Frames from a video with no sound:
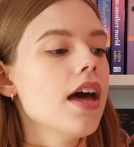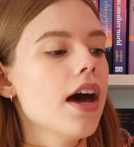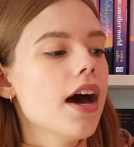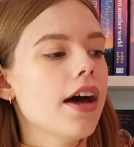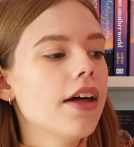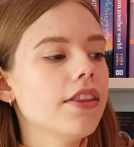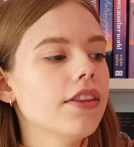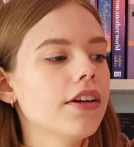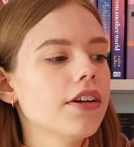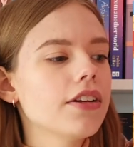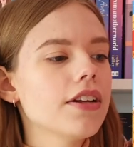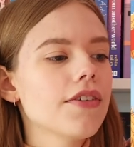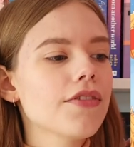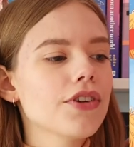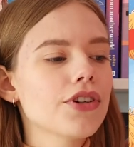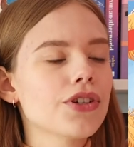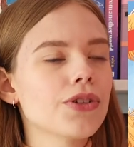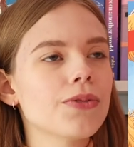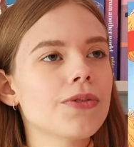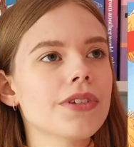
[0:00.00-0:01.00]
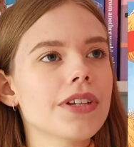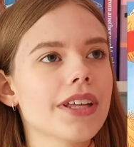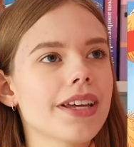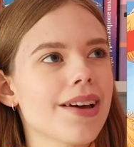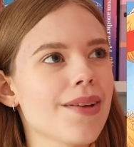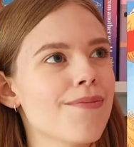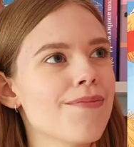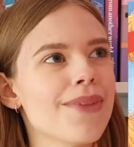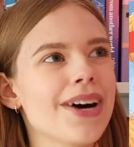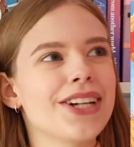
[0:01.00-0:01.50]
and they're never shown to
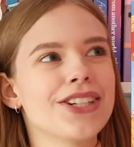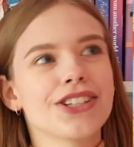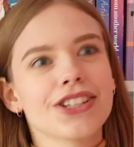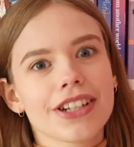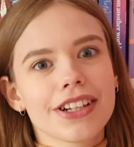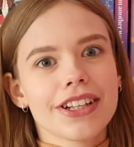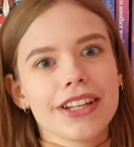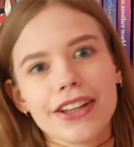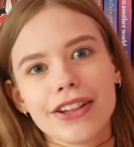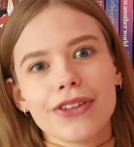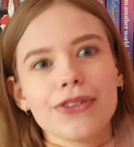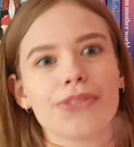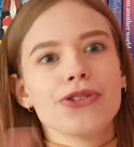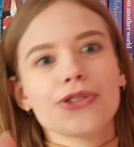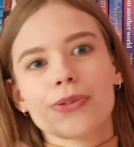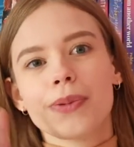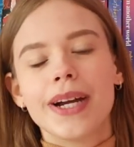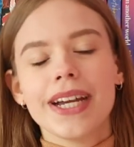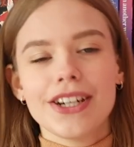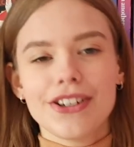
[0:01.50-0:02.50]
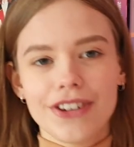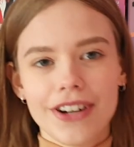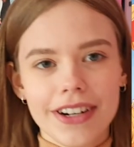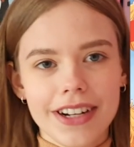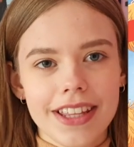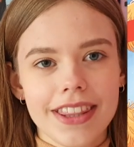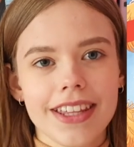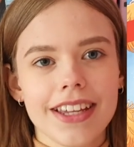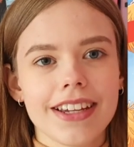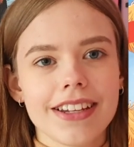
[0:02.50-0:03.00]
like magically lose weight or
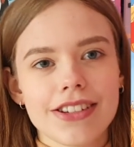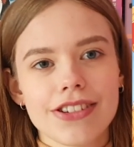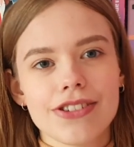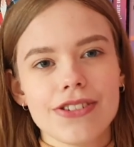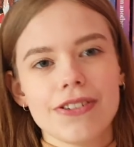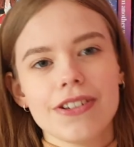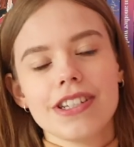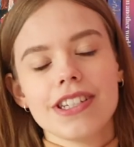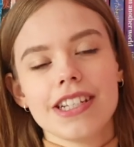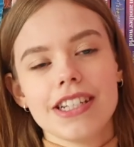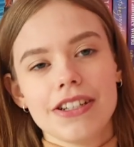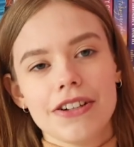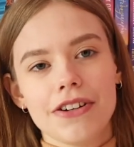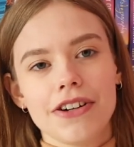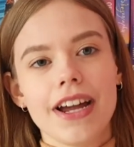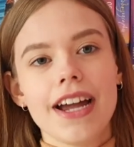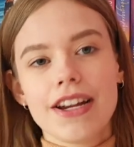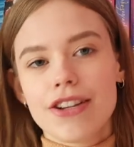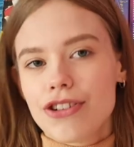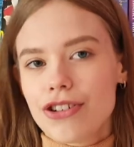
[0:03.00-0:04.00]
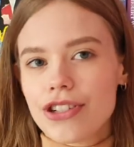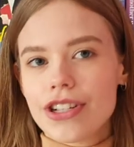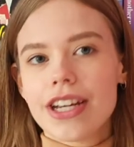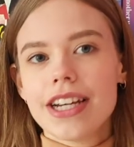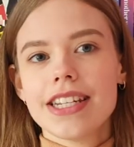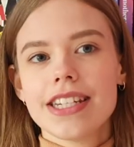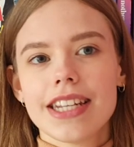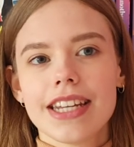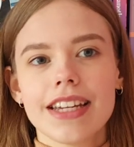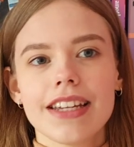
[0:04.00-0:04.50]
anything as soon as they start
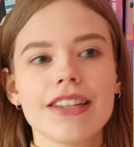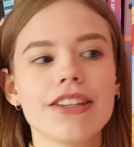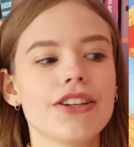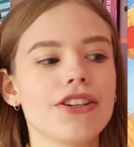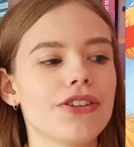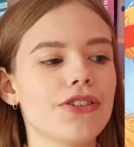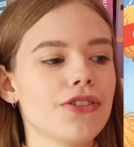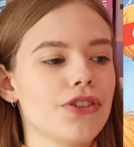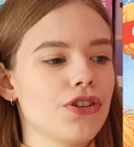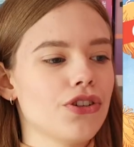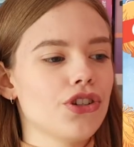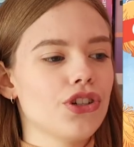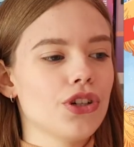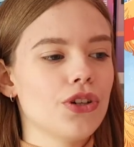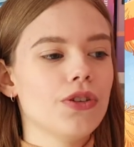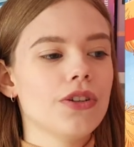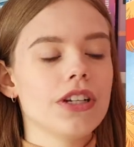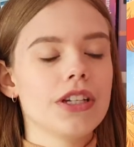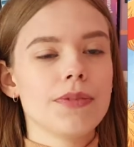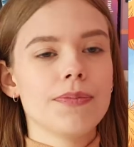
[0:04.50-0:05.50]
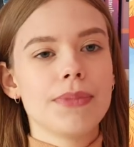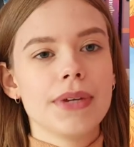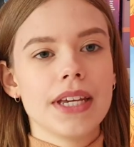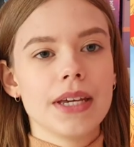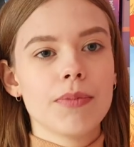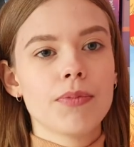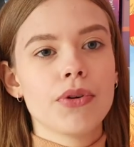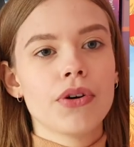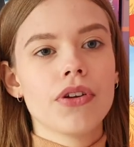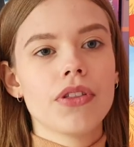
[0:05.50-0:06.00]
exercising. You know, you're shown as
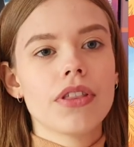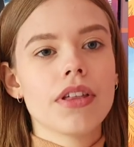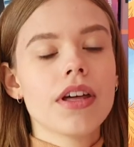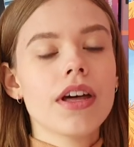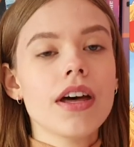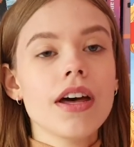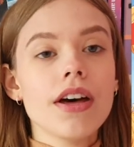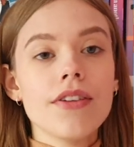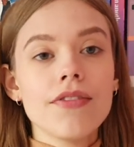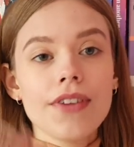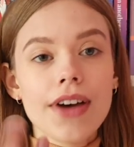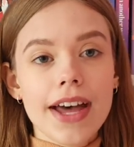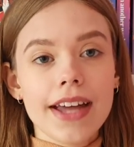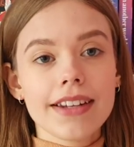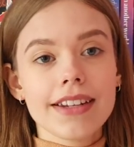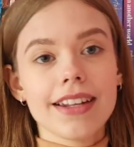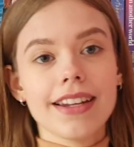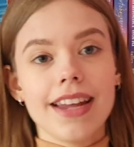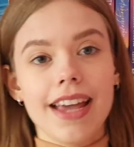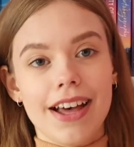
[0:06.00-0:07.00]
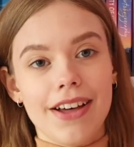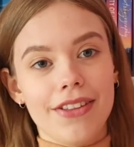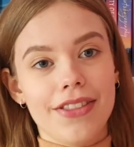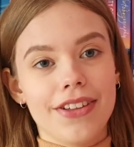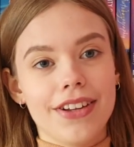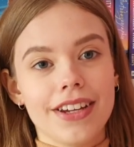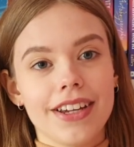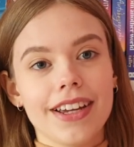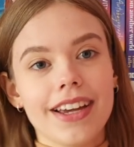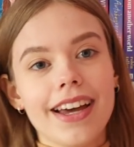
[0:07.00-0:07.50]
being both fat and
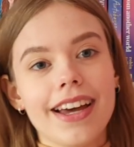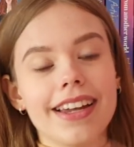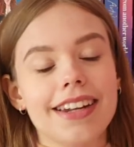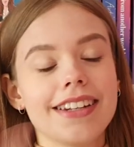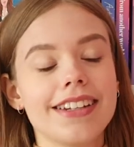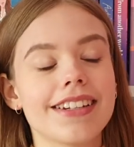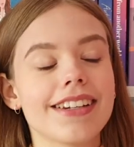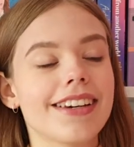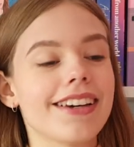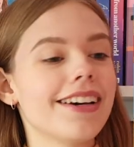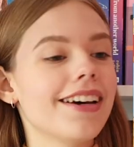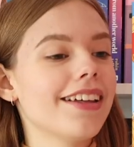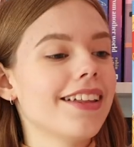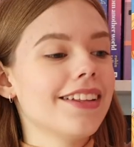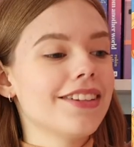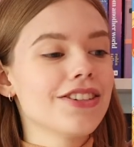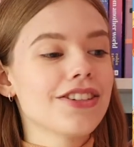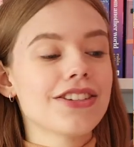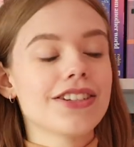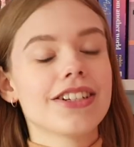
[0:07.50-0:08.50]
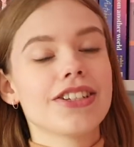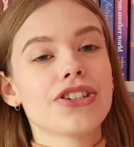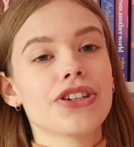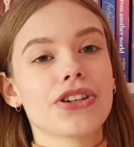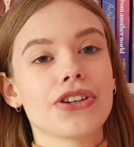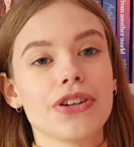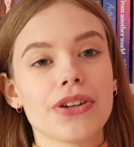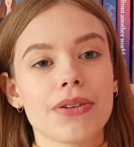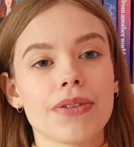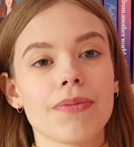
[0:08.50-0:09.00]
healthy and that's just such a
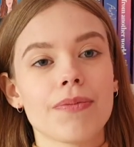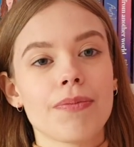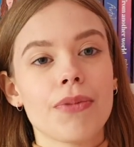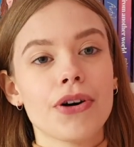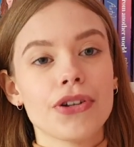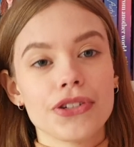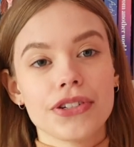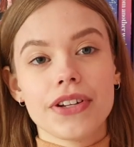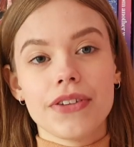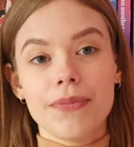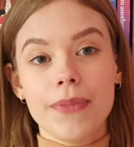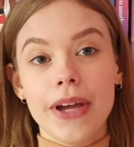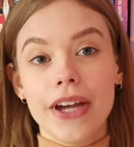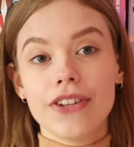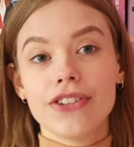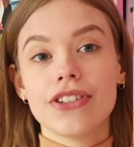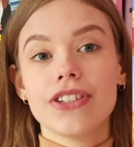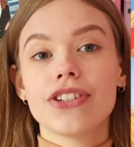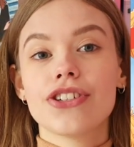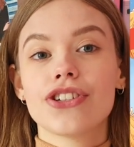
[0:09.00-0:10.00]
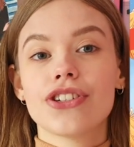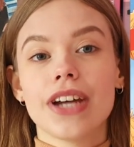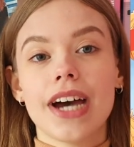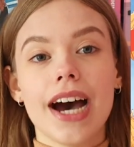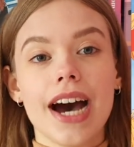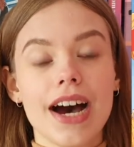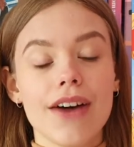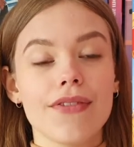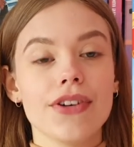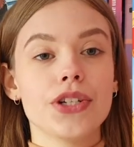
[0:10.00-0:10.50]
good positive message to
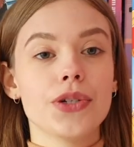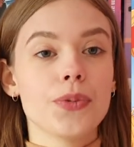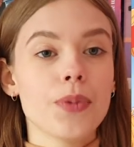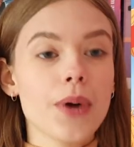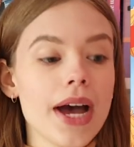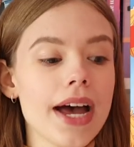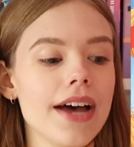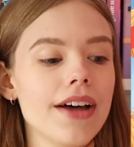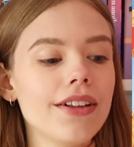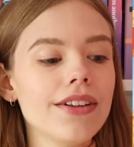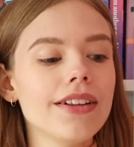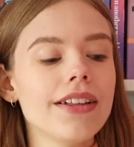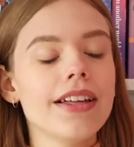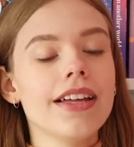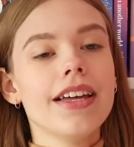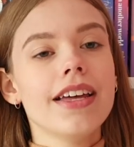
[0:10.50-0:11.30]
have as well.